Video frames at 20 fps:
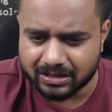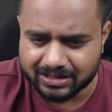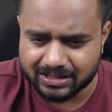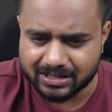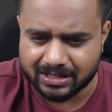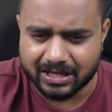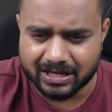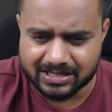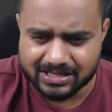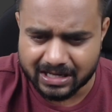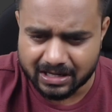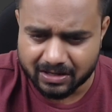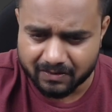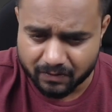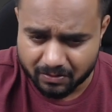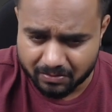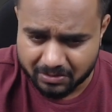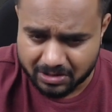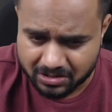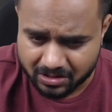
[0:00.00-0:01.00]
Here is the
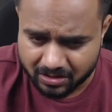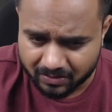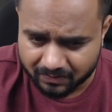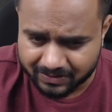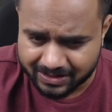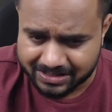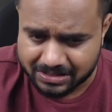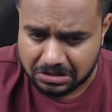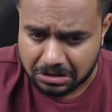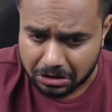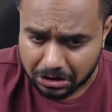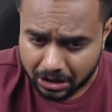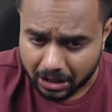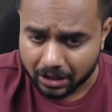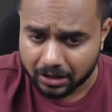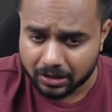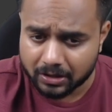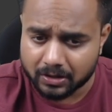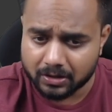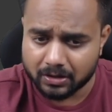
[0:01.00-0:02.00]
information of this
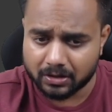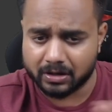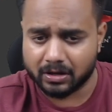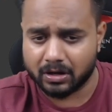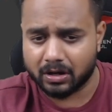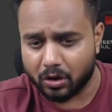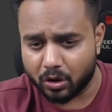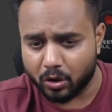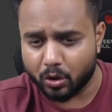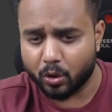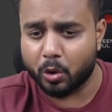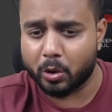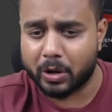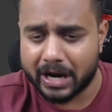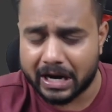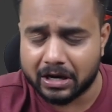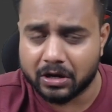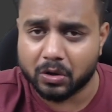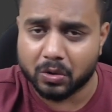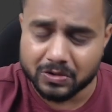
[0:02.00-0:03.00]
Dunk low
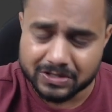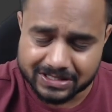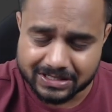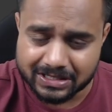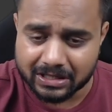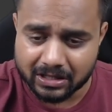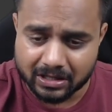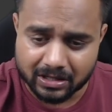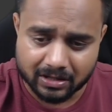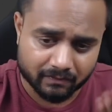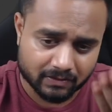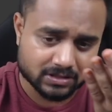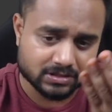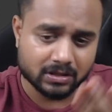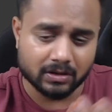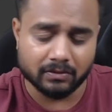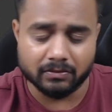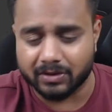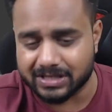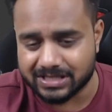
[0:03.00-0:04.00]
retro sneaker which
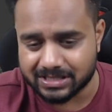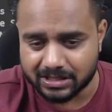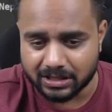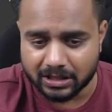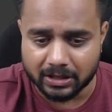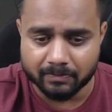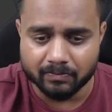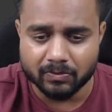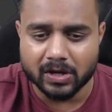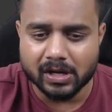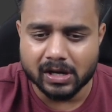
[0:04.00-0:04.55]
we are seeing,